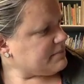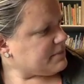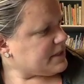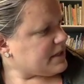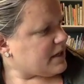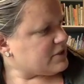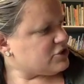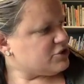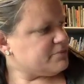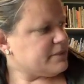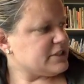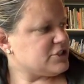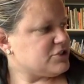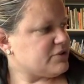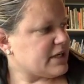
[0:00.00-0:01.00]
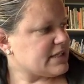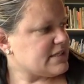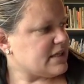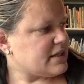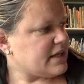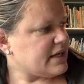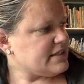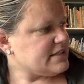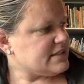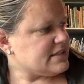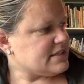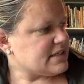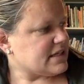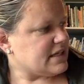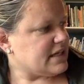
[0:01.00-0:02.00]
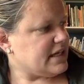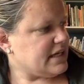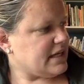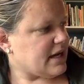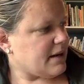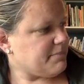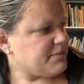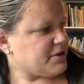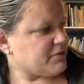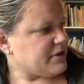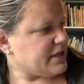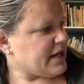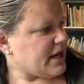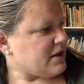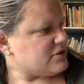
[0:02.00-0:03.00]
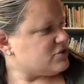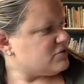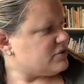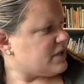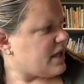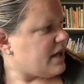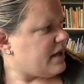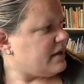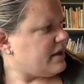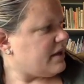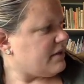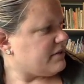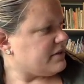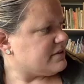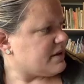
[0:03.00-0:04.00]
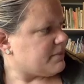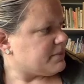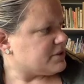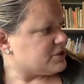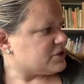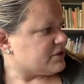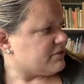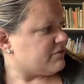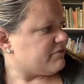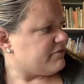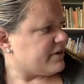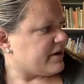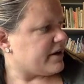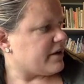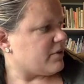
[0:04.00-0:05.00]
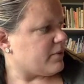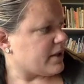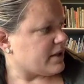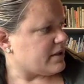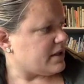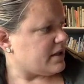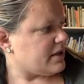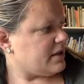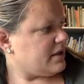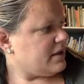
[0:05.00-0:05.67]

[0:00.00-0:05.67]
but not too much direct sunlight, since it can heat up the greenhouse to an unhealthy temperature very quickly.